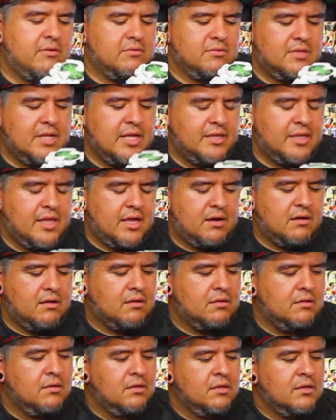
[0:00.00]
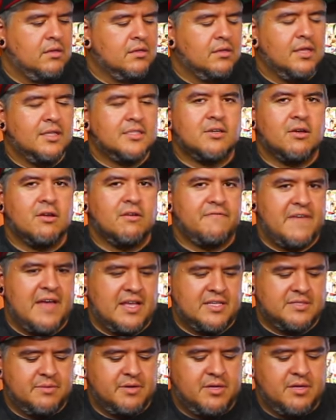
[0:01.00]
I don't like that at all. Let's go to
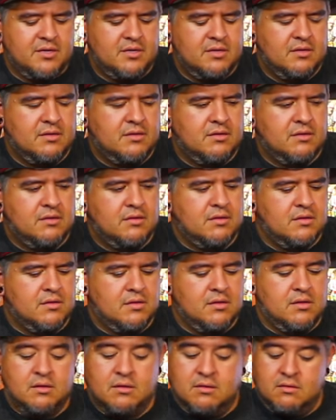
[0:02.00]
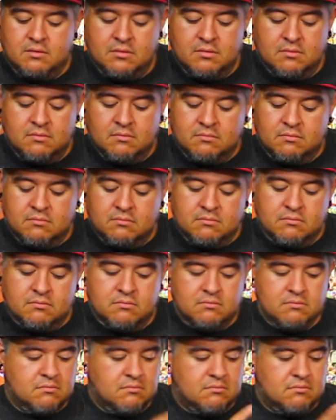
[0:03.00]
Phasma. Report
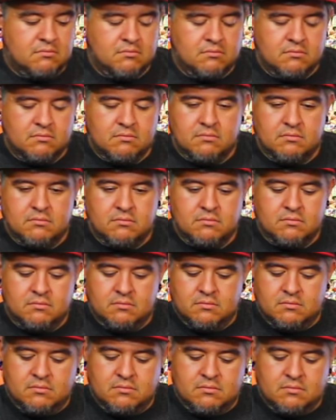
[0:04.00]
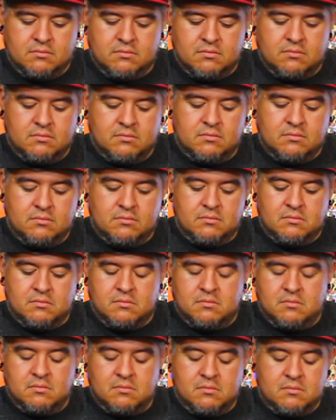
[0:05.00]
to my division at
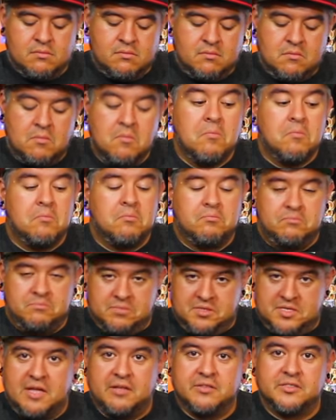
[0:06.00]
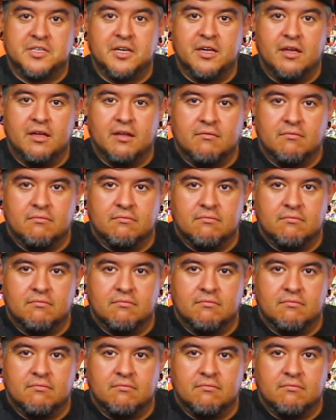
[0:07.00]
once. Sounds good.